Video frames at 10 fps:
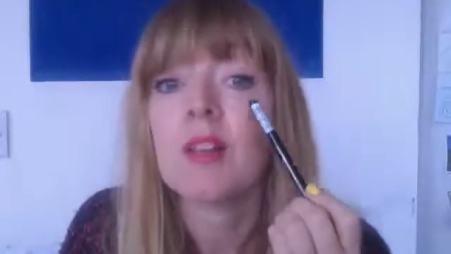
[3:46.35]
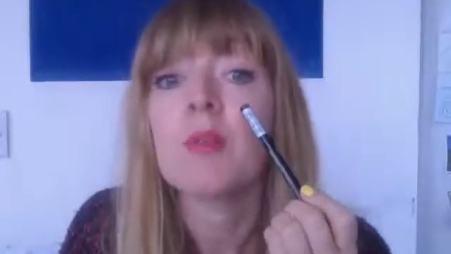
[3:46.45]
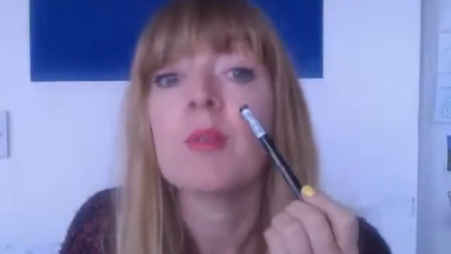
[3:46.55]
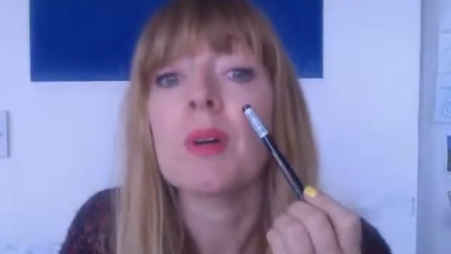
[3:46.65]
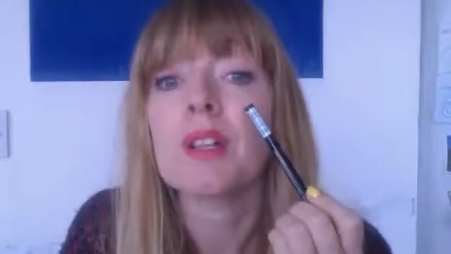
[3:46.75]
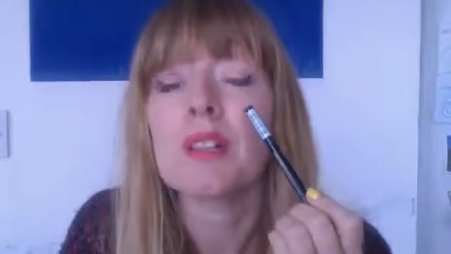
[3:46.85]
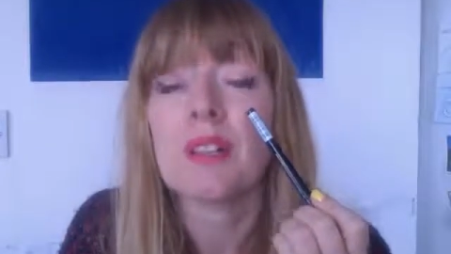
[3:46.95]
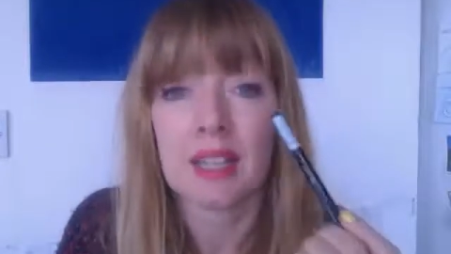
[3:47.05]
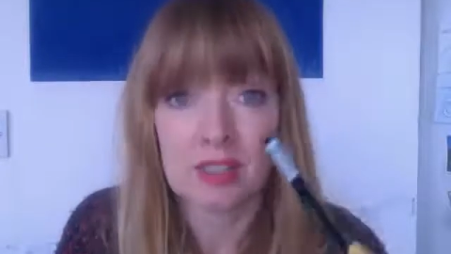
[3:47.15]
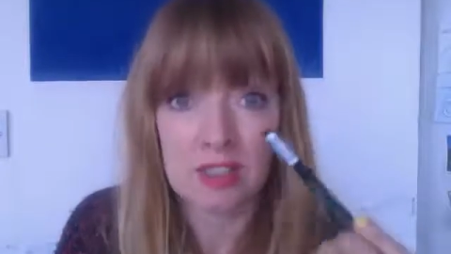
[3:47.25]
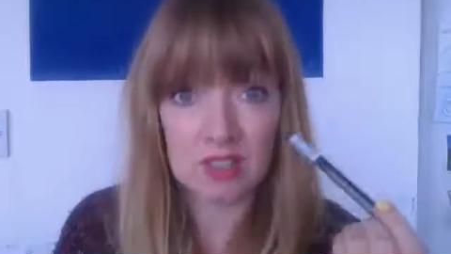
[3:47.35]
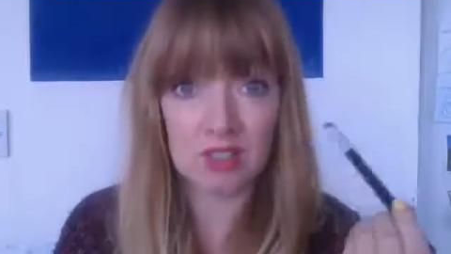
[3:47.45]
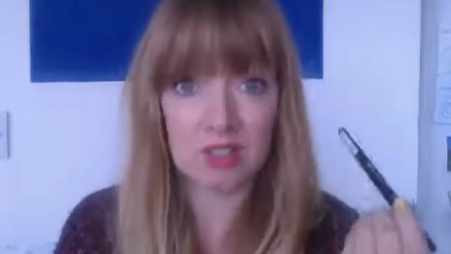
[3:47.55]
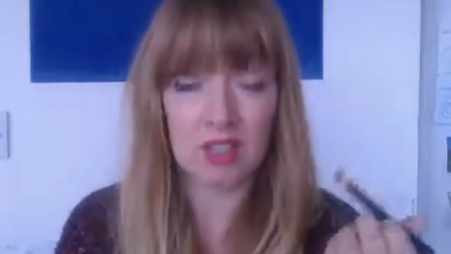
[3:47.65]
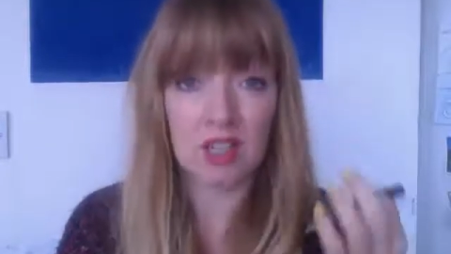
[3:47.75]
but it just
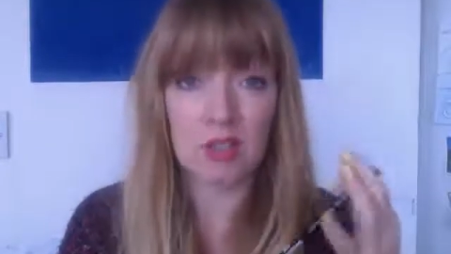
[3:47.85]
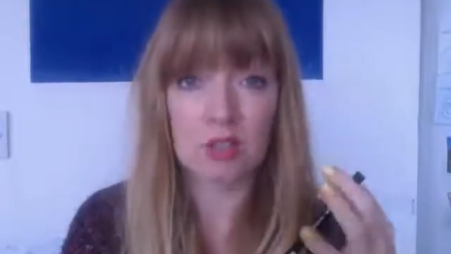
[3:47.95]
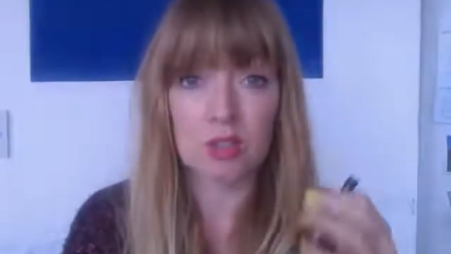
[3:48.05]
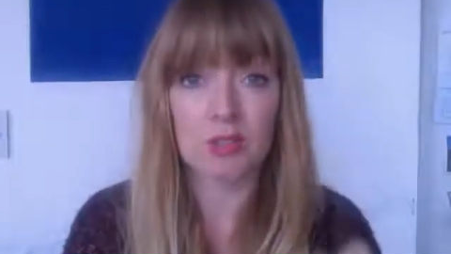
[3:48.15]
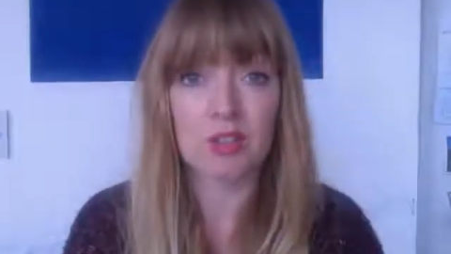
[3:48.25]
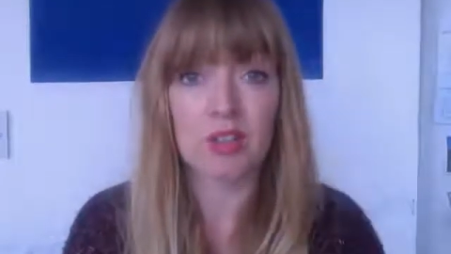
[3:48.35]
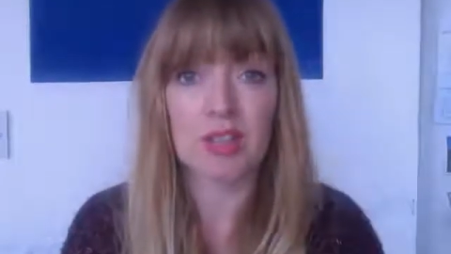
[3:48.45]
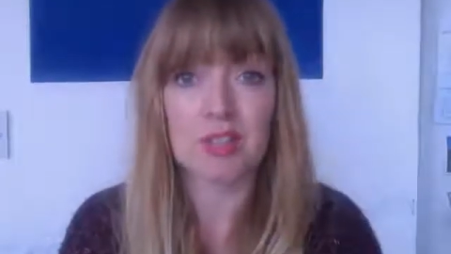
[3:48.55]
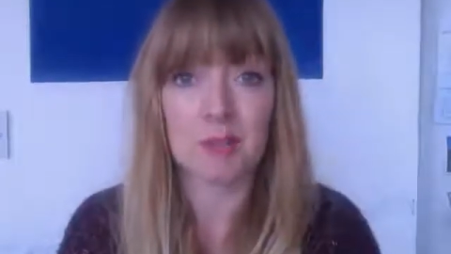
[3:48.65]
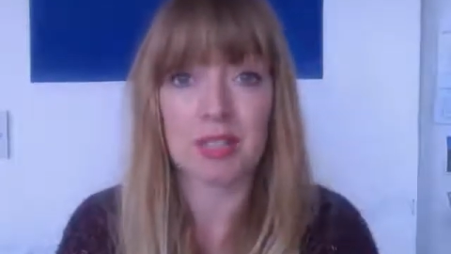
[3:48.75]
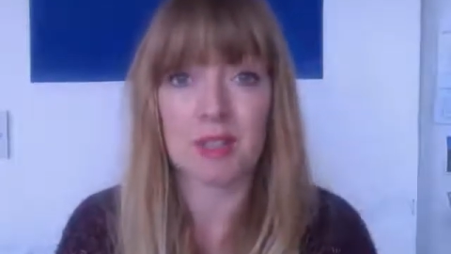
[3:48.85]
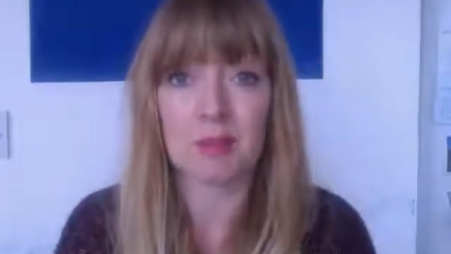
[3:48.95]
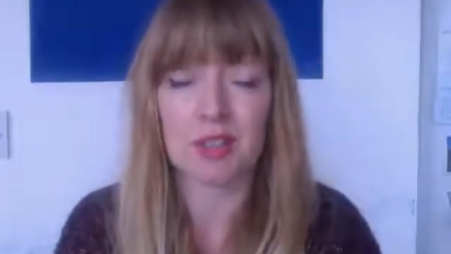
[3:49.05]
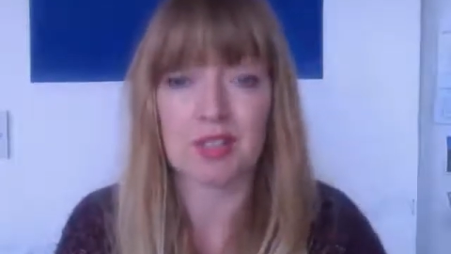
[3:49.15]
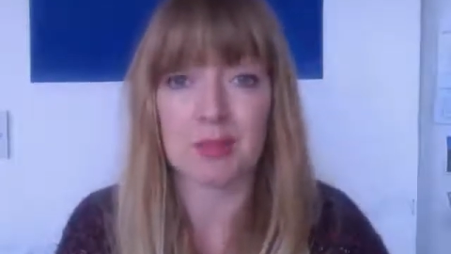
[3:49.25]
doesn't close off your eyes and make them
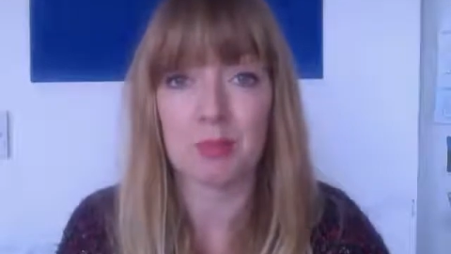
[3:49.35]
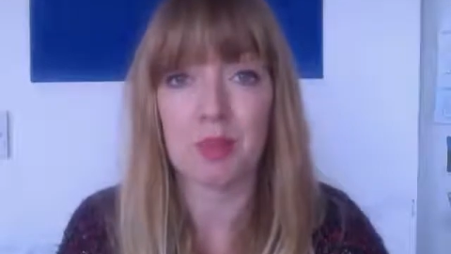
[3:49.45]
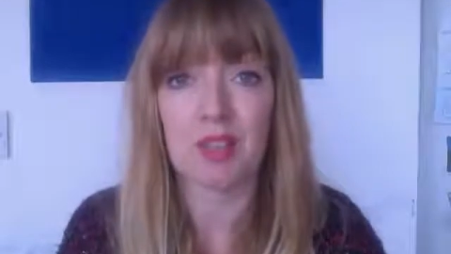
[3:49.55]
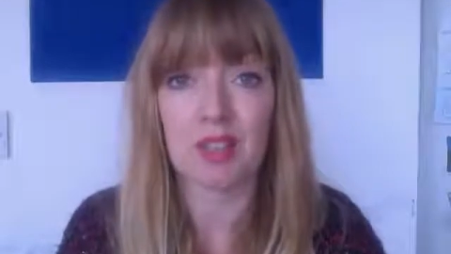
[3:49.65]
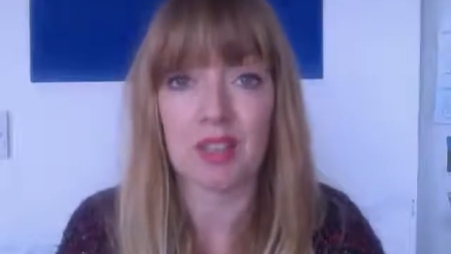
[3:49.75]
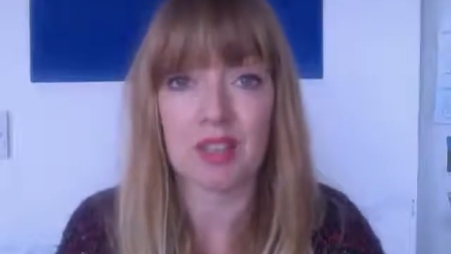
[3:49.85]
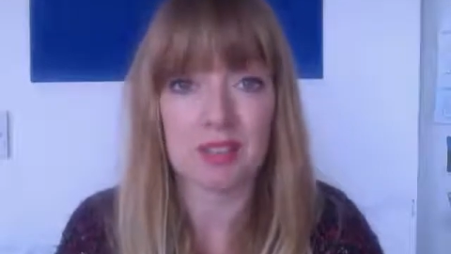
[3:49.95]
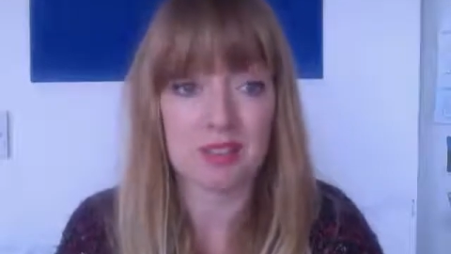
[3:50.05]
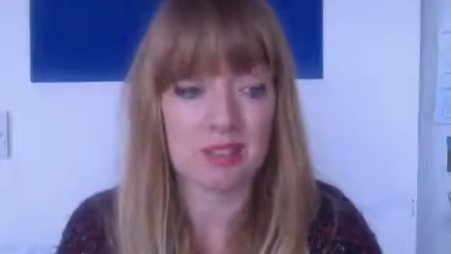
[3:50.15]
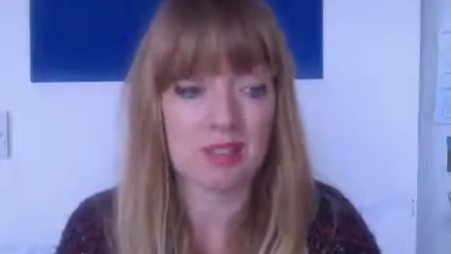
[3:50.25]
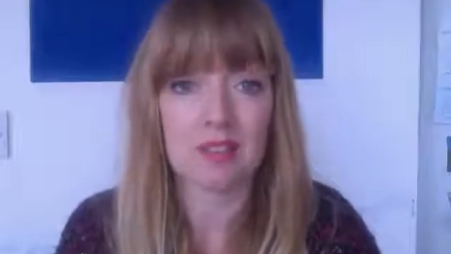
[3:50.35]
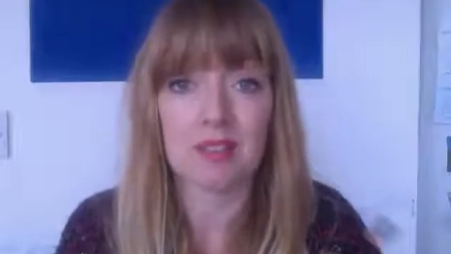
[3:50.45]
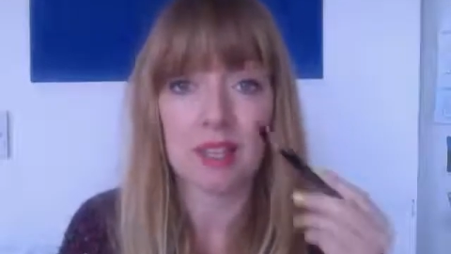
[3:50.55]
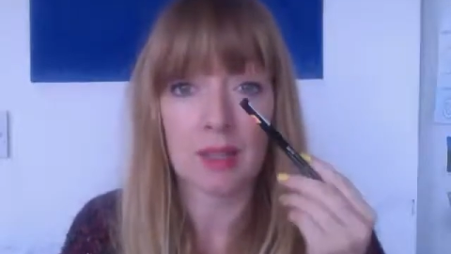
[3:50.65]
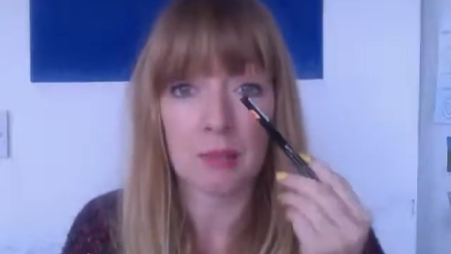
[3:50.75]
look as small as
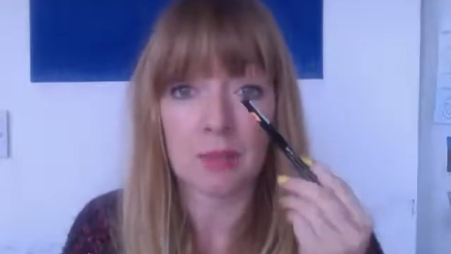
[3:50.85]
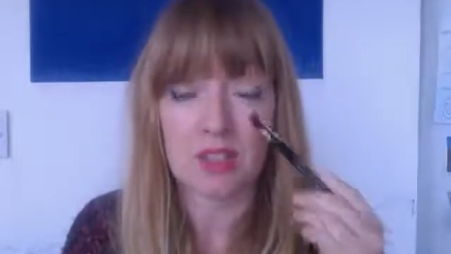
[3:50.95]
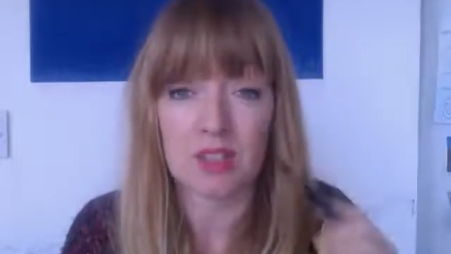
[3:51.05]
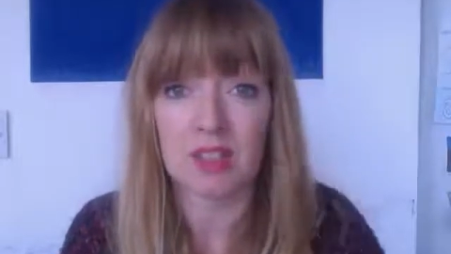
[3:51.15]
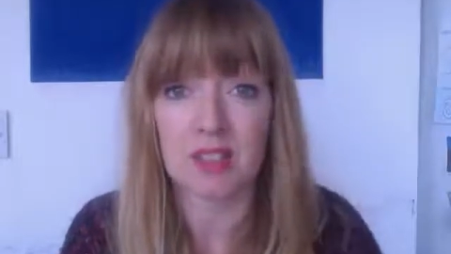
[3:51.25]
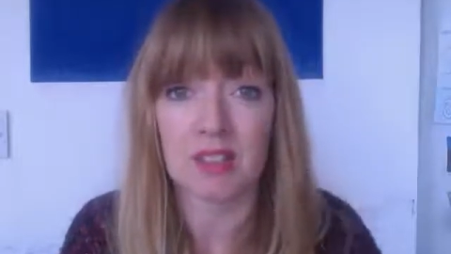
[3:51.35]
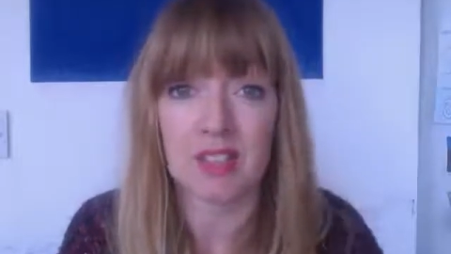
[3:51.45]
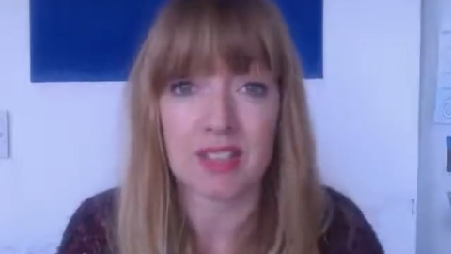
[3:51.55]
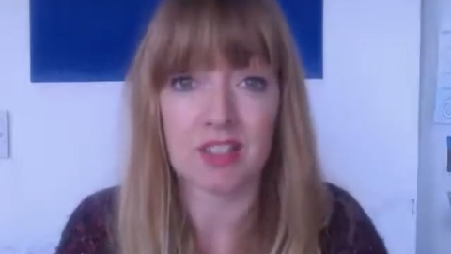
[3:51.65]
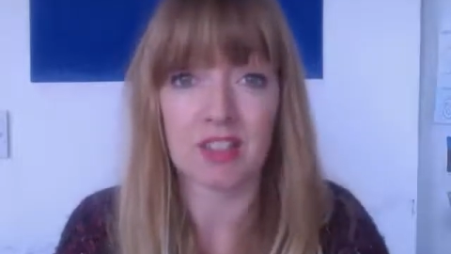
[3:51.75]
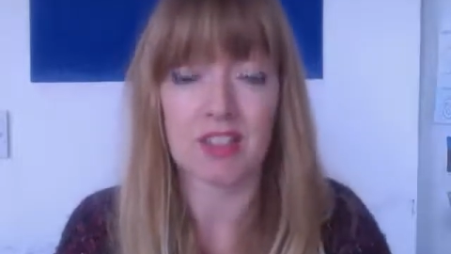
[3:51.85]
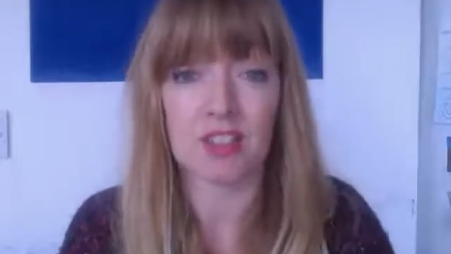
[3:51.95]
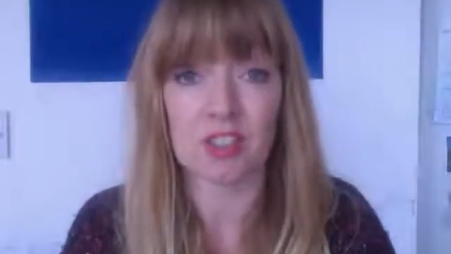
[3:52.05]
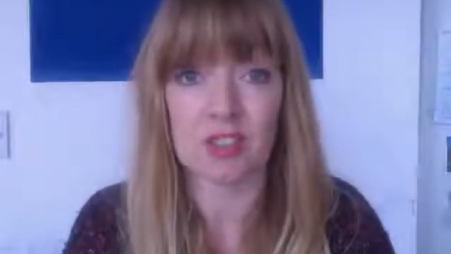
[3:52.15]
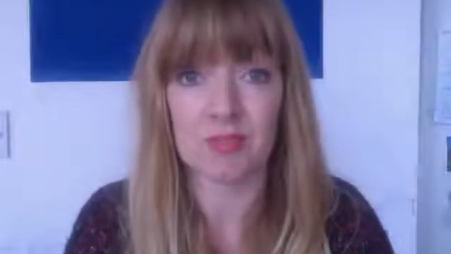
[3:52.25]
starting it on the inside does.
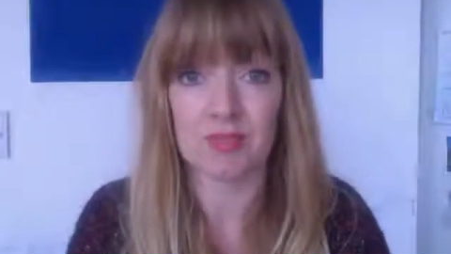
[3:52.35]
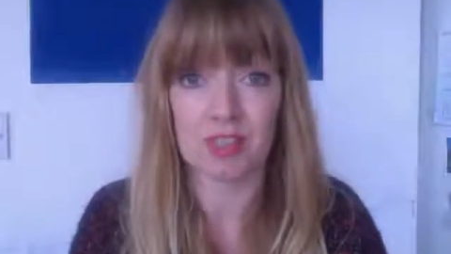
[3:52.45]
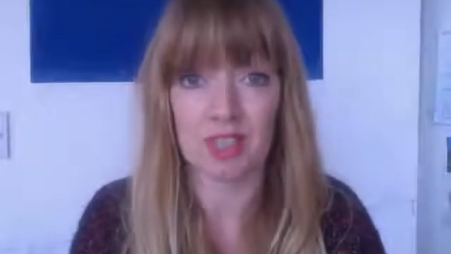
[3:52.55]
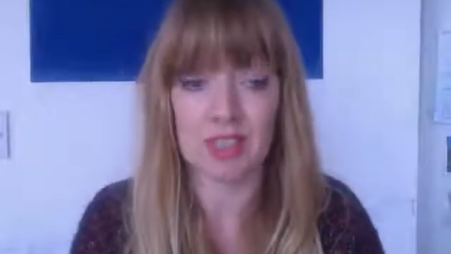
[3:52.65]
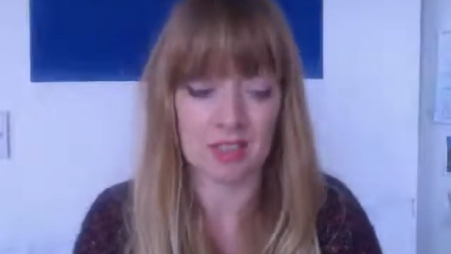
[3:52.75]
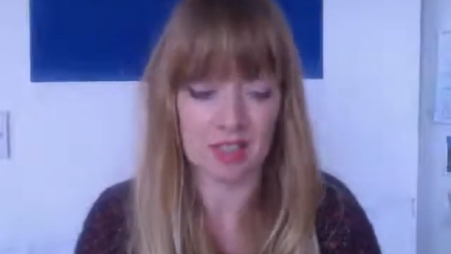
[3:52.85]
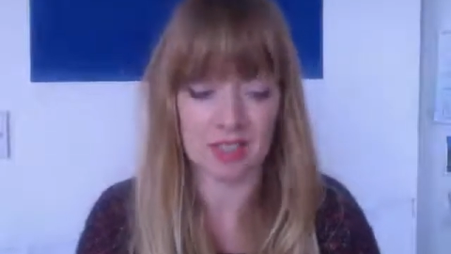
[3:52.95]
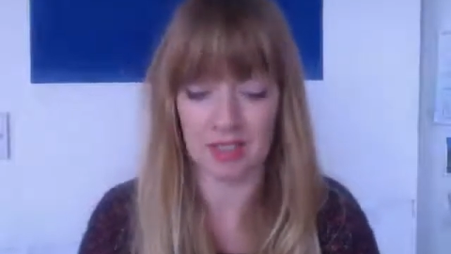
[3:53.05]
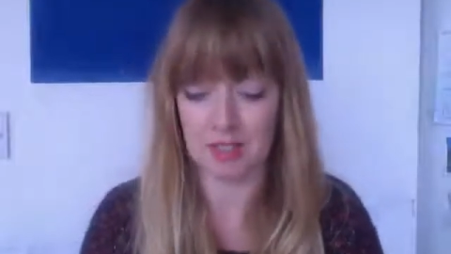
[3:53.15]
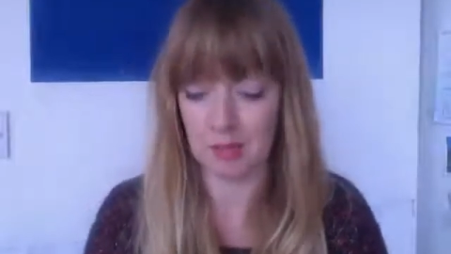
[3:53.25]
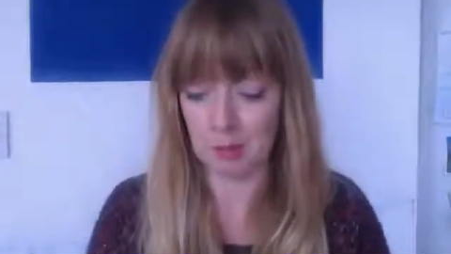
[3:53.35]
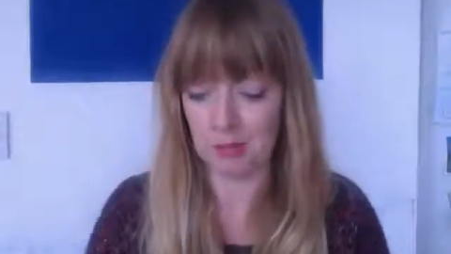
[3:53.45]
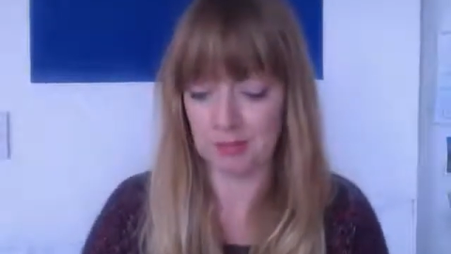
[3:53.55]
So that's a nice little tip.